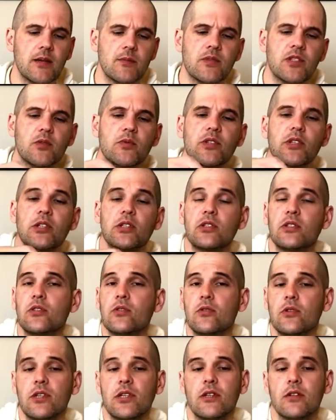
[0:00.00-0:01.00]
So we got
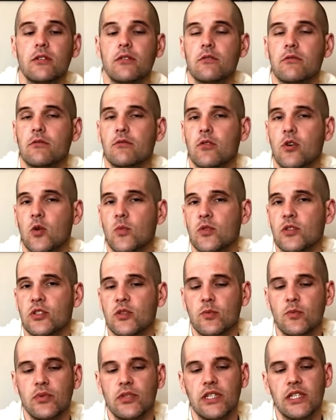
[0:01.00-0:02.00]
two here, almost
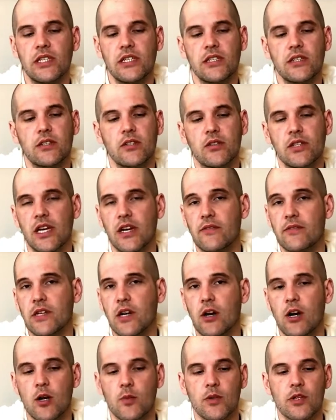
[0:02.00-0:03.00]
complete. You know, they have the
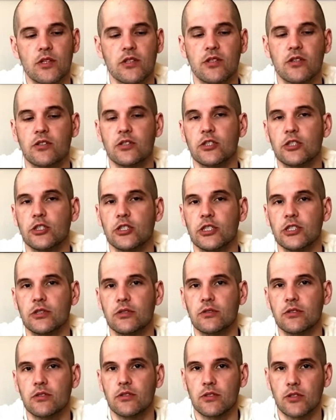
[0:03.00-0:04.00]
armor, they got the
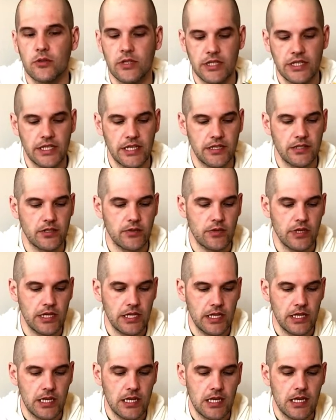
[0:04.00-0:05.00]
shield, no
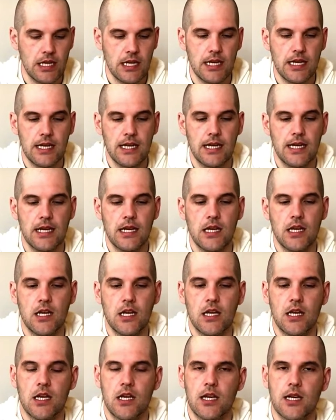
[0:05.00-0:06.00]
accessory.
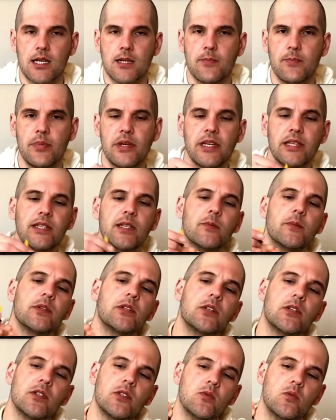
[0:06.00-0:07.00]
I picked up
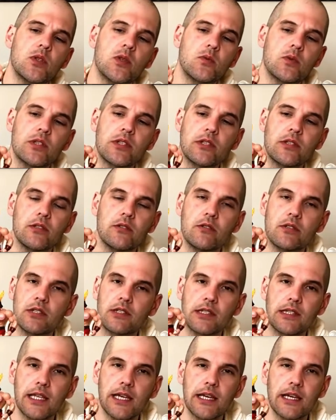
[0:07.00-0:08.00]
another one with
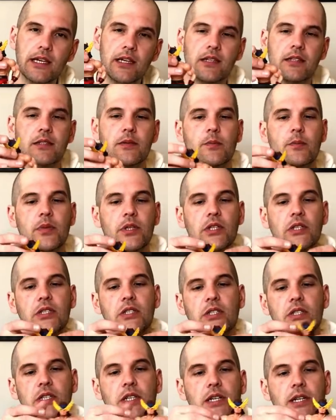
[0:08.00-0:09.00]
loose legs,
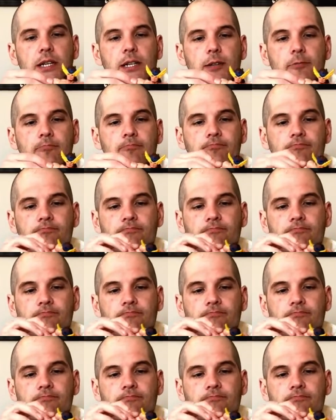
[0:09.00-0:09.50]
but I